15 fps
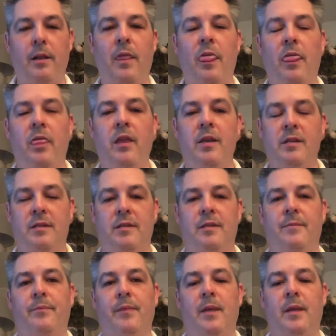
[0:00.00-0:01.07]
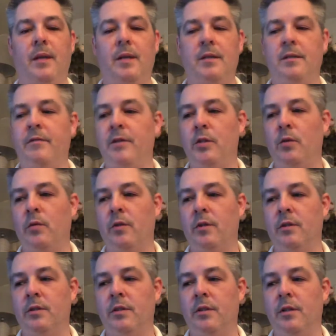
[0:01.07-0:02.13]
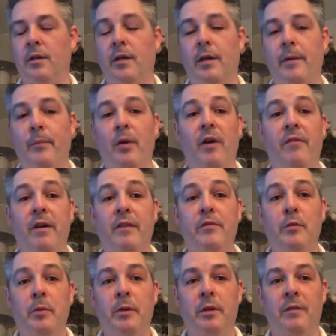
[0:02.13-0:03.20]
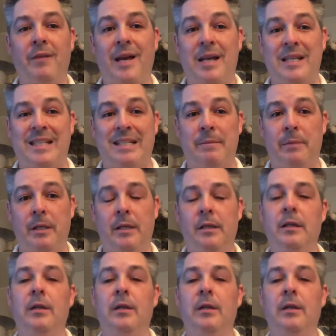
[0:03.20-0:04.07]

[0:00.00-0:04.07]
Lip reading: This is a video that a fair few people have asked me